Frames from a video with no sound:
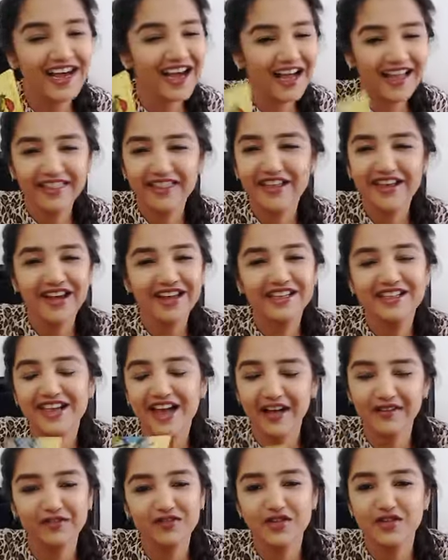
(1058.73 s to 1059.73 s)
I think I
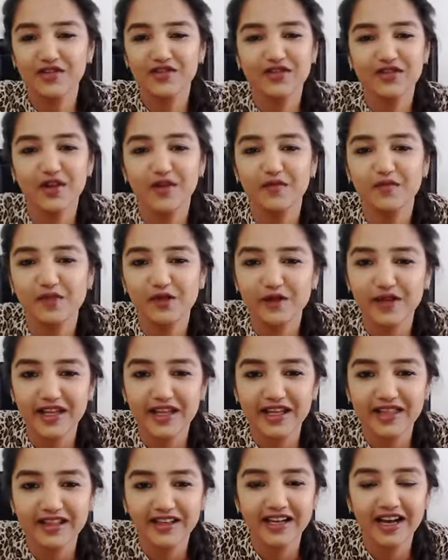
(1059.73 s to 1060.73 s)
have to stop
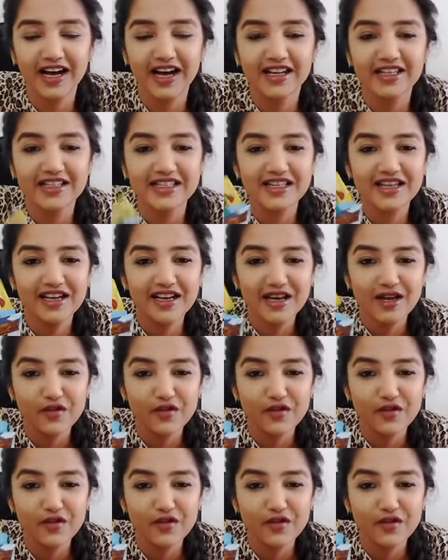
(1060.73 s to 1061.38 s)
looking at the cards.